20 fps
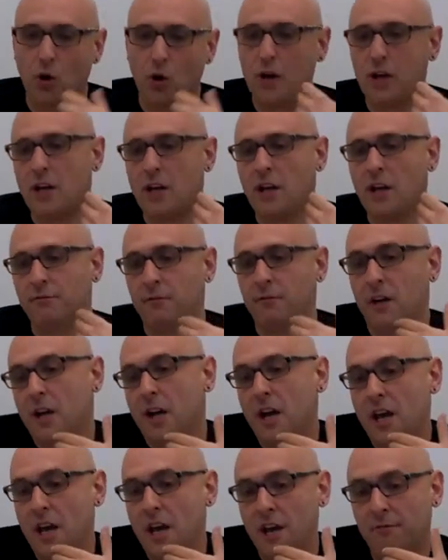So
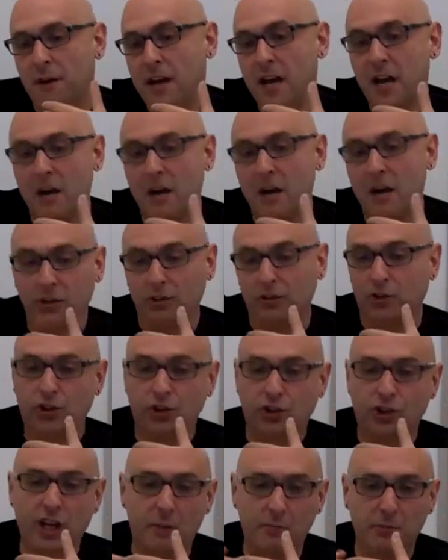if I am on
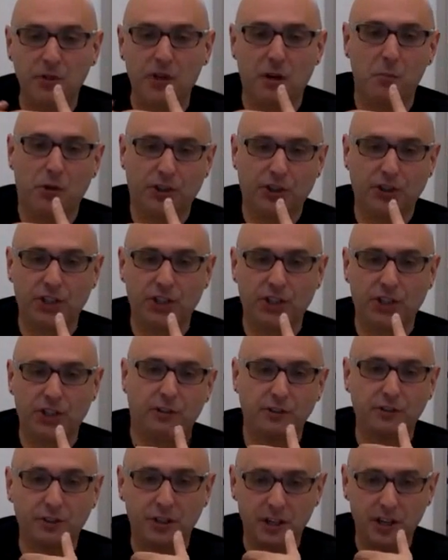step number
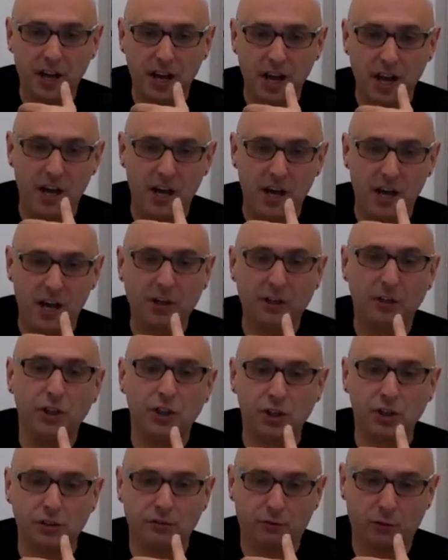7 and
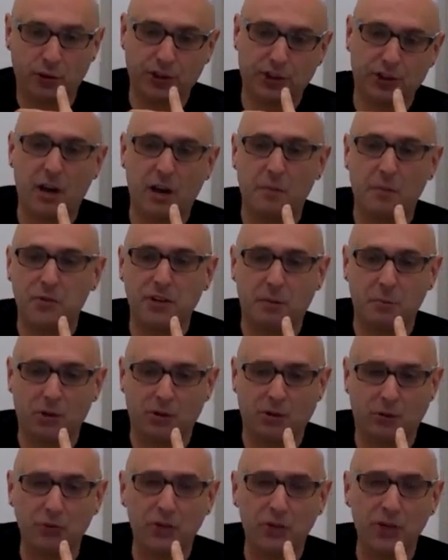preconditions for step
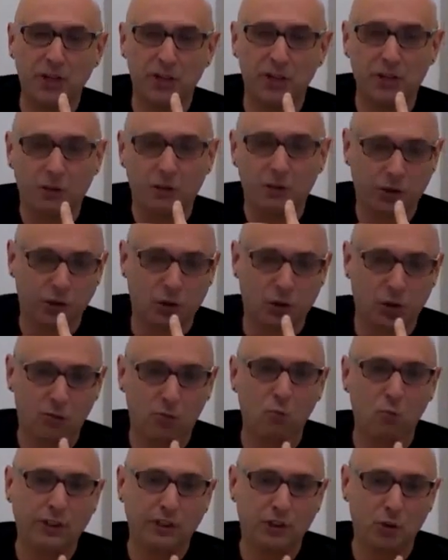number 3 sort
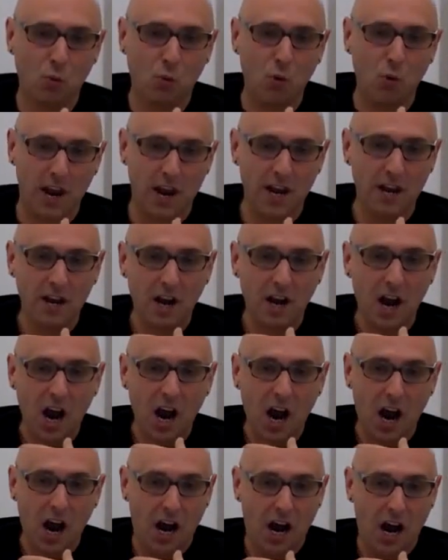of went away,
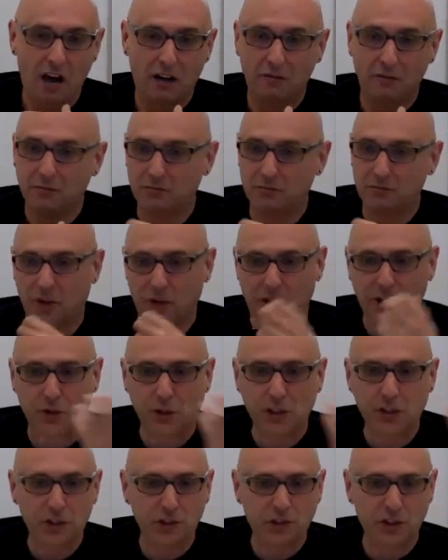
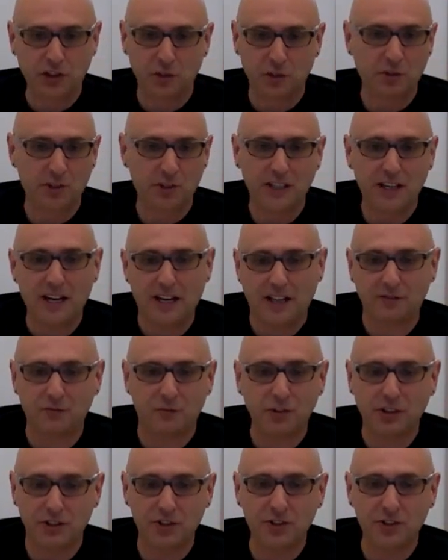orchestration system
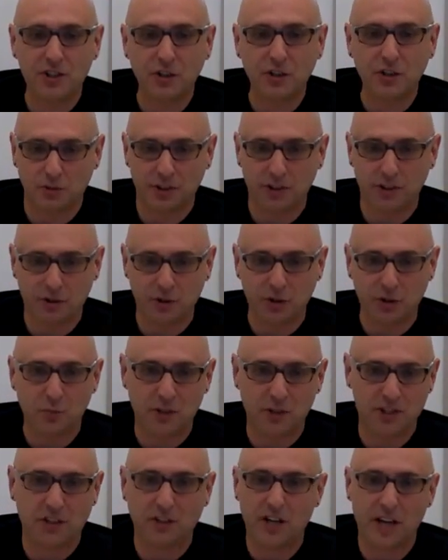cannot really deal with this. So
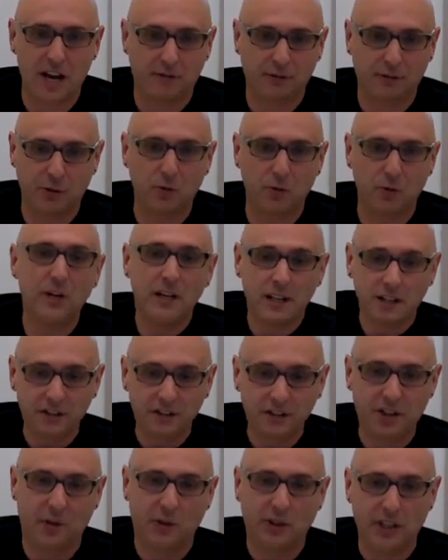you basically have to
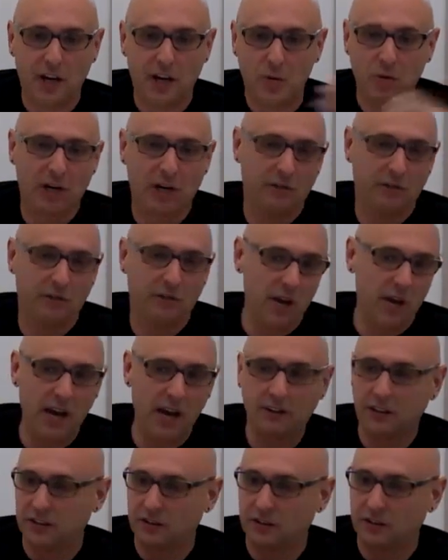tear down whatever you
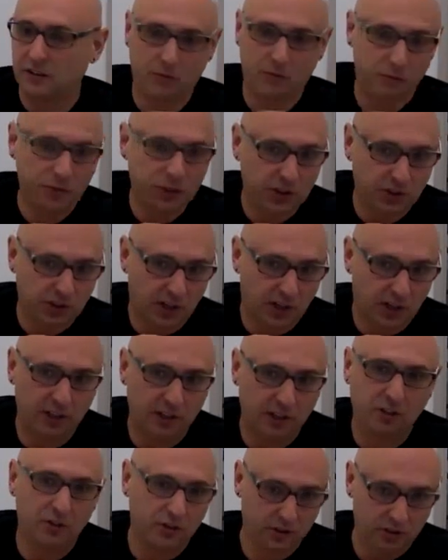had and like
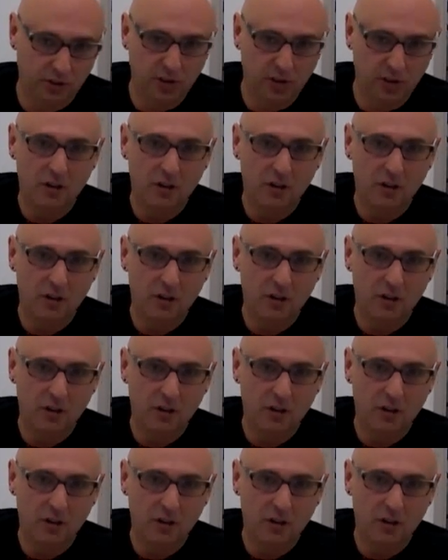restart